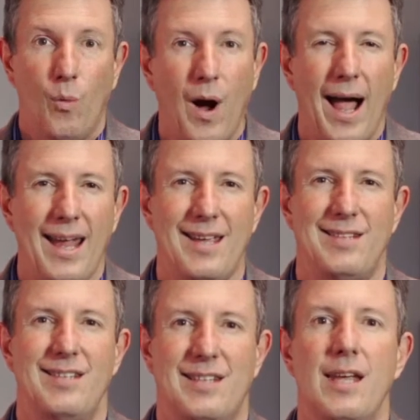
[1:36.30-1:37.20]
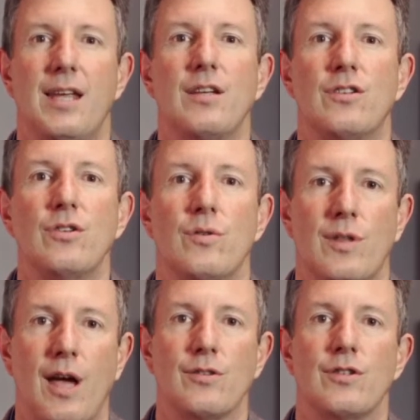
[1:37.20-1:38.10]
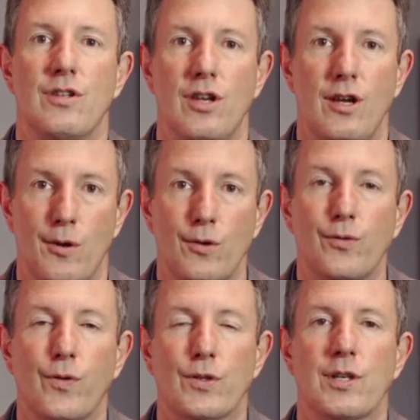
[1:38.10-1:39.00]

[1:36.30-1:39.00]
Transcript: why has it taken 2,000 years for